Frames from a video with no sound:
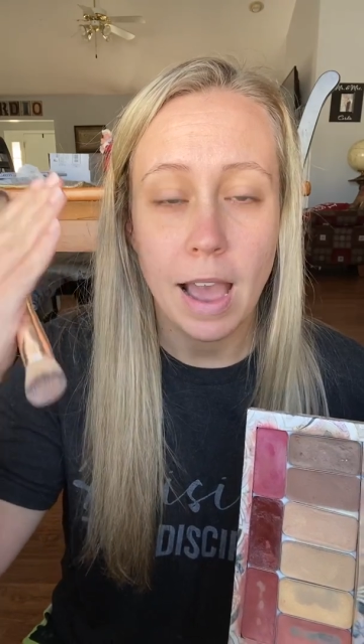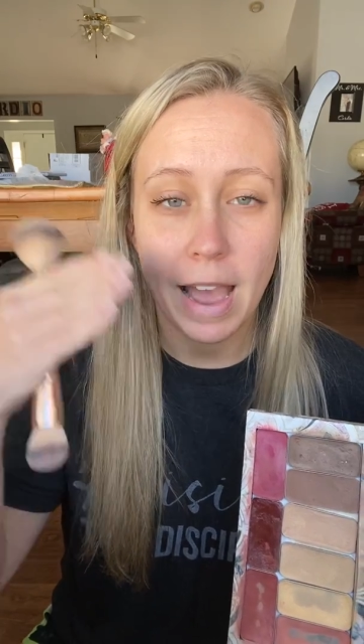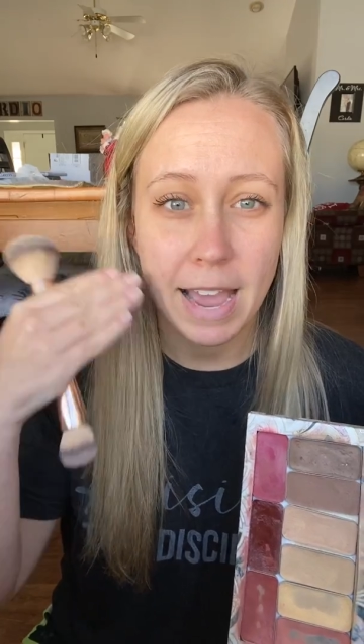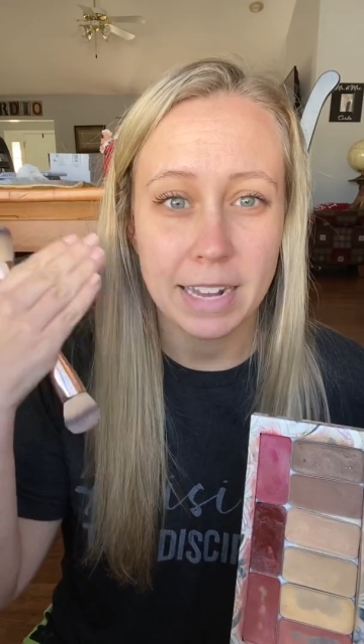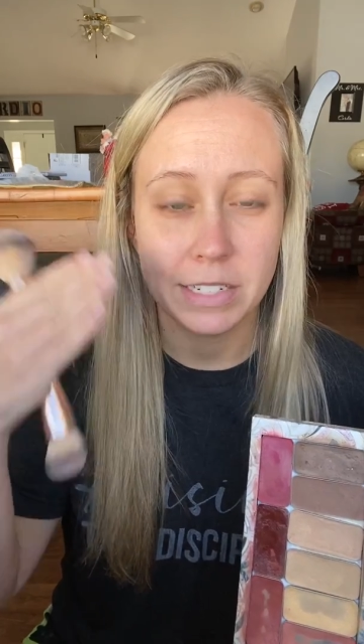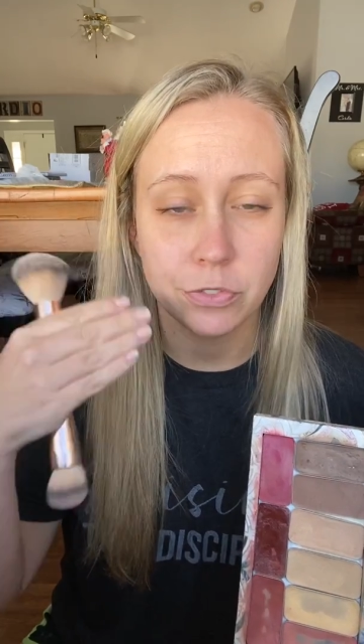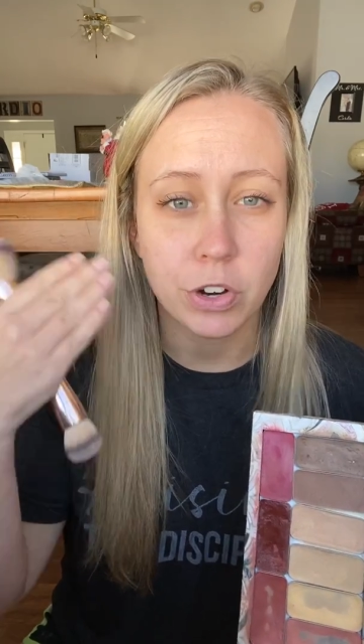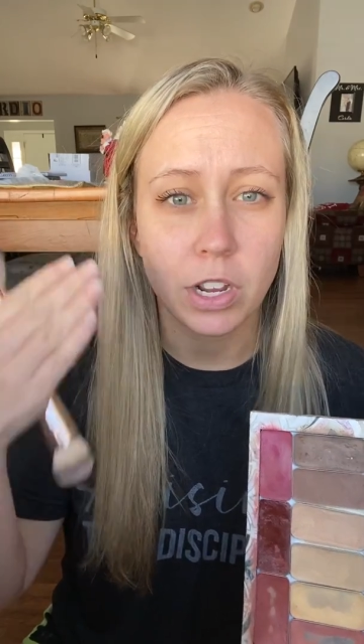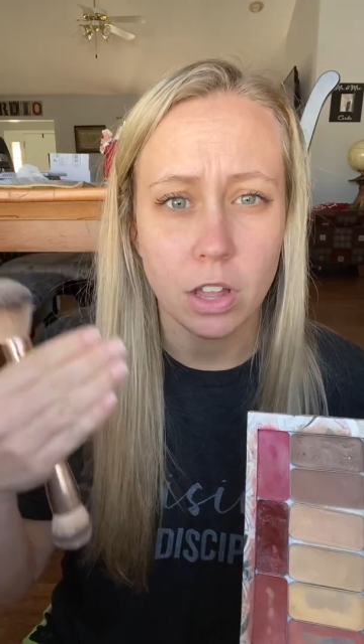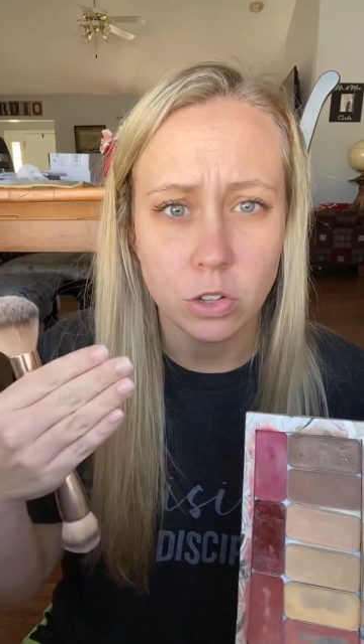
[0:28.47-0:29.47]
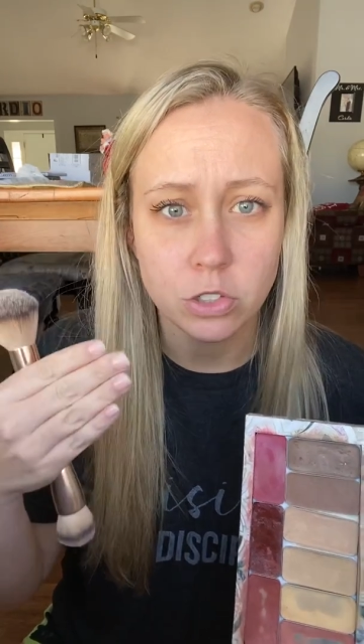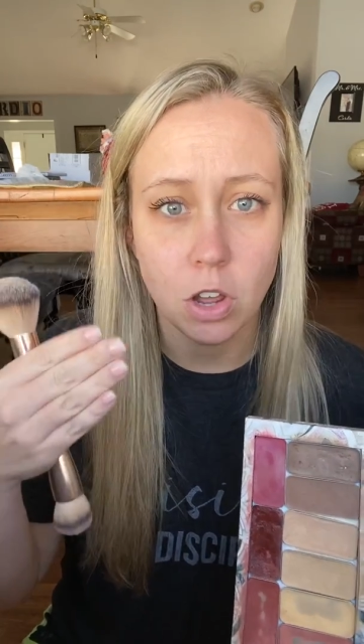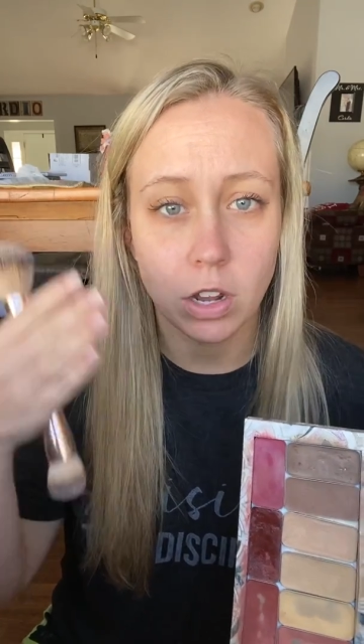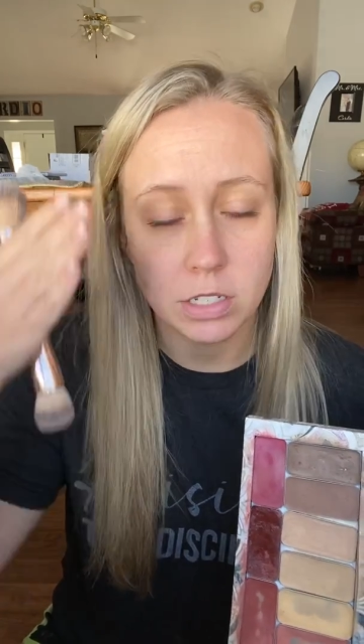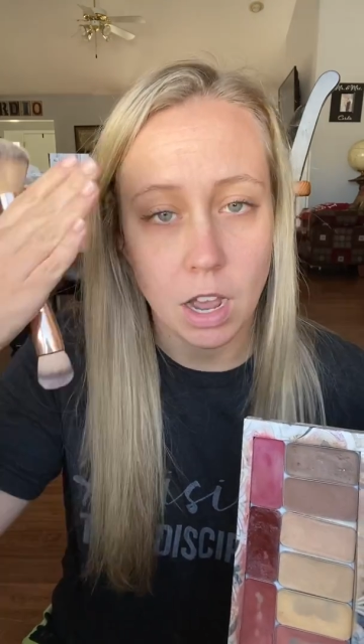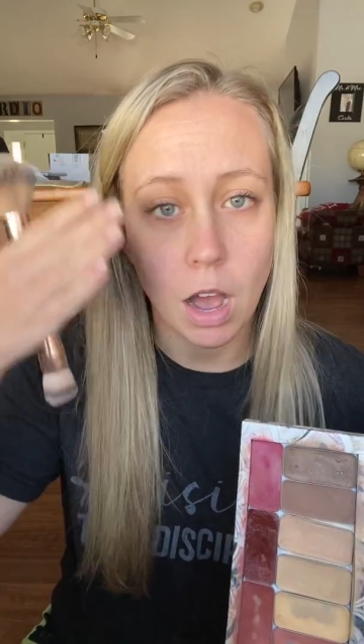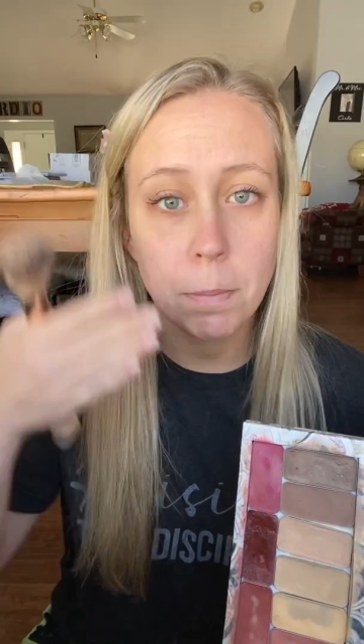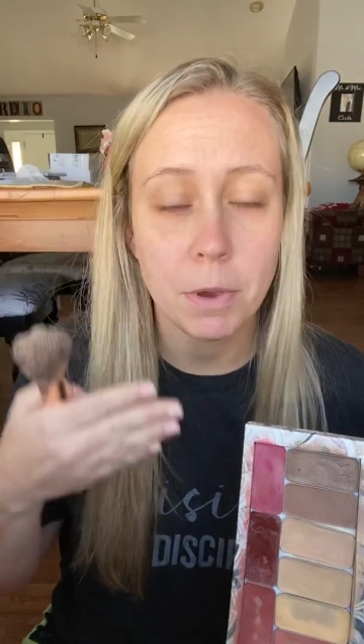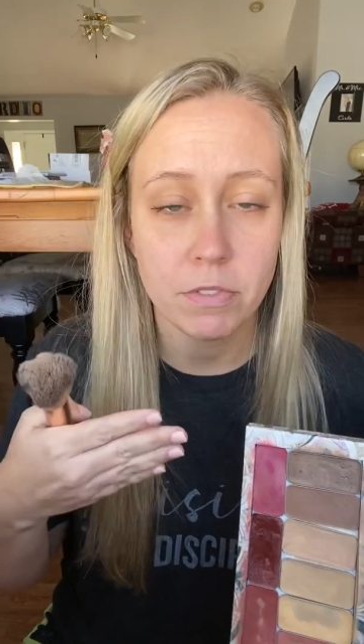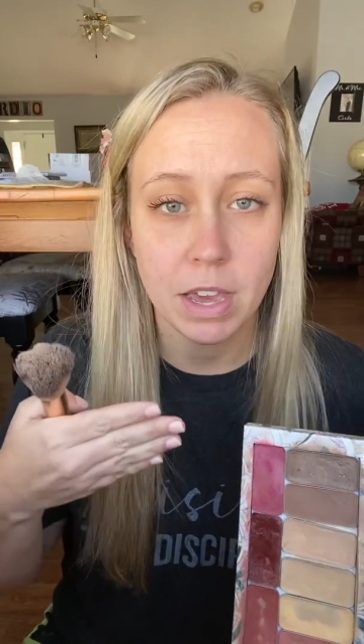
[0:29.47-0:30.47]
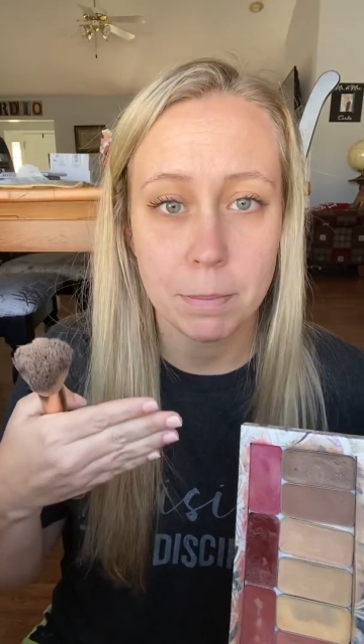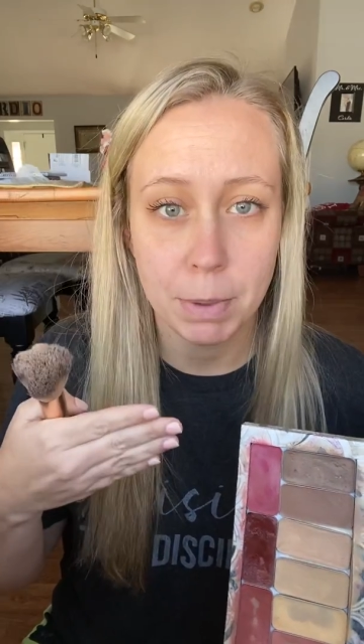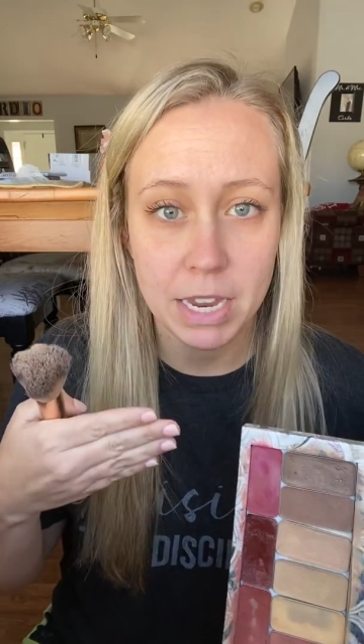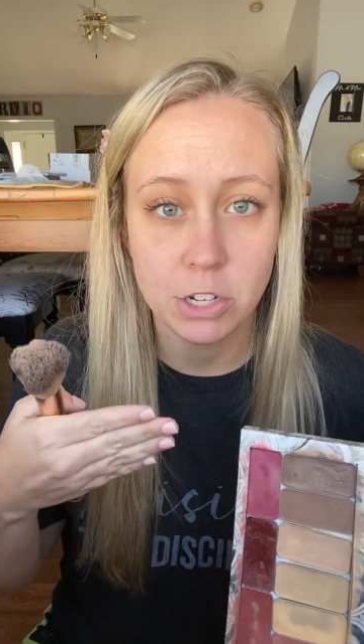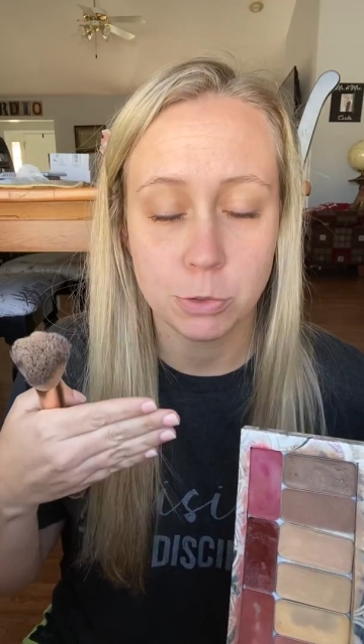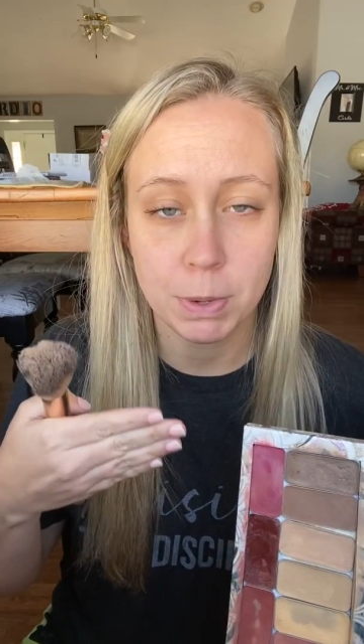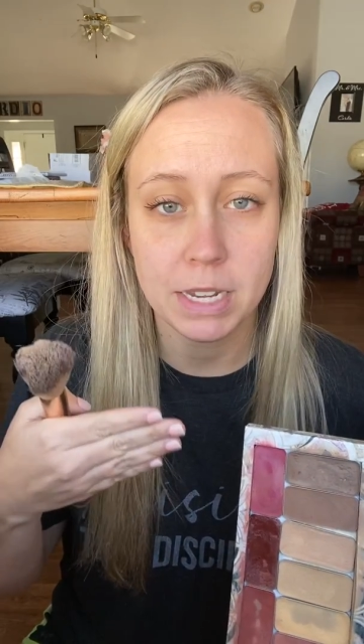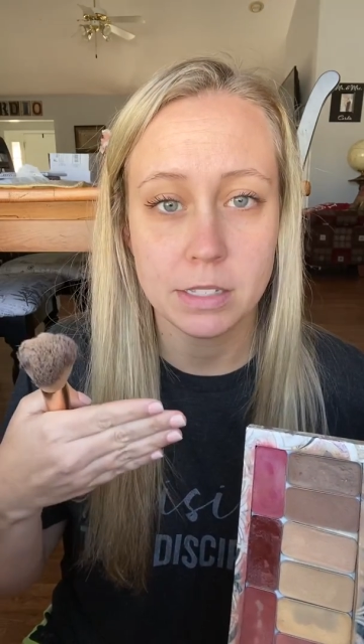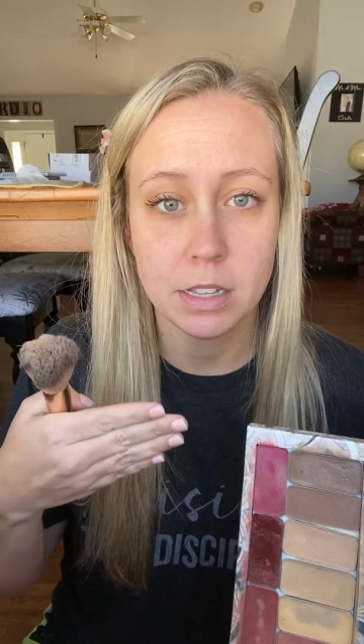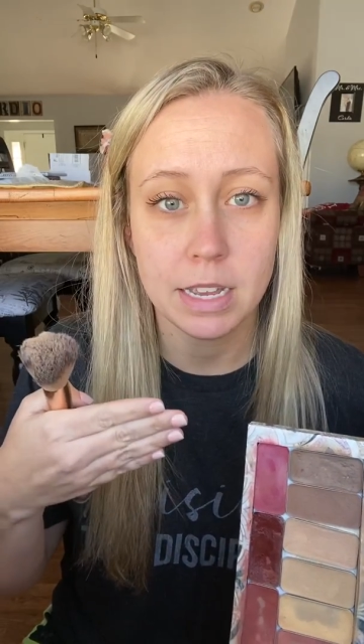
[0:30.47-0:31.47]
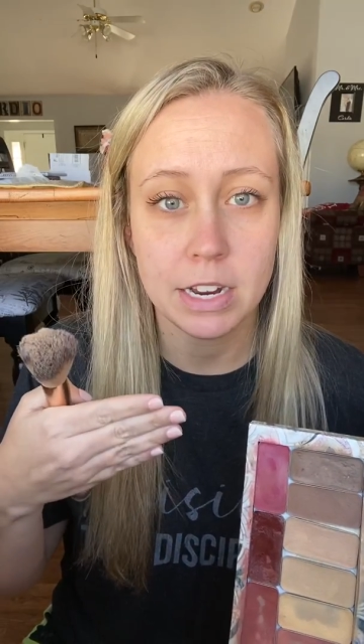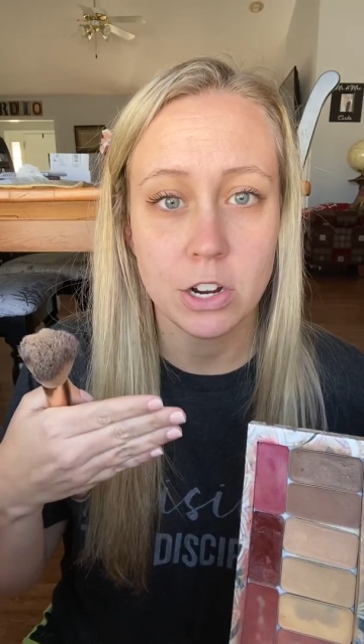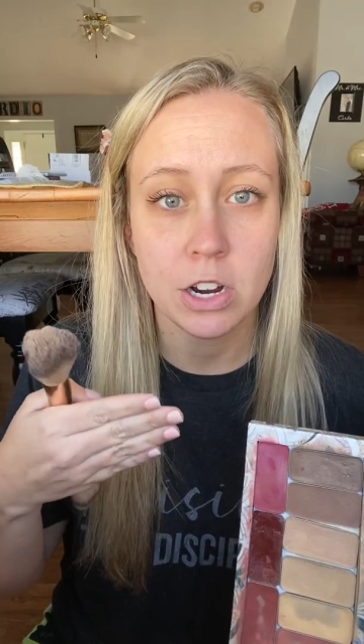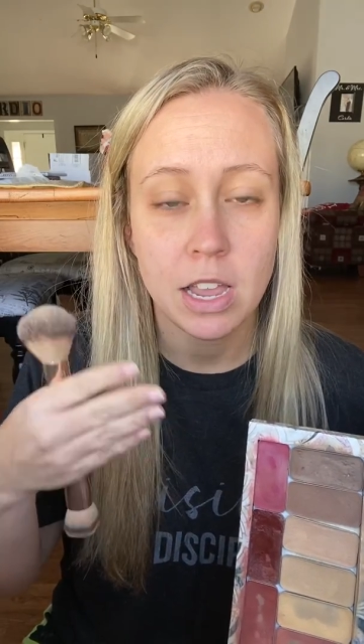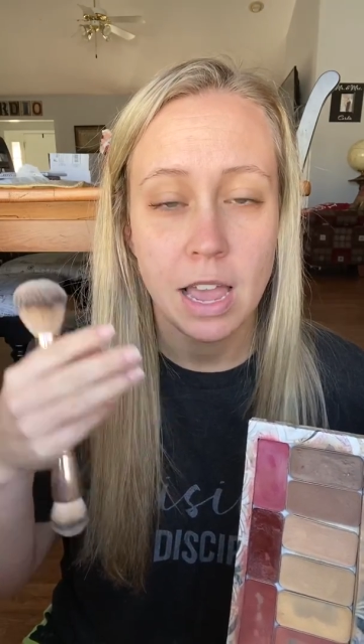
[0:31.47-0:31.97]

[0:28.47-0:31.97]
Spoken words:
add different colors on top of that beige base layer,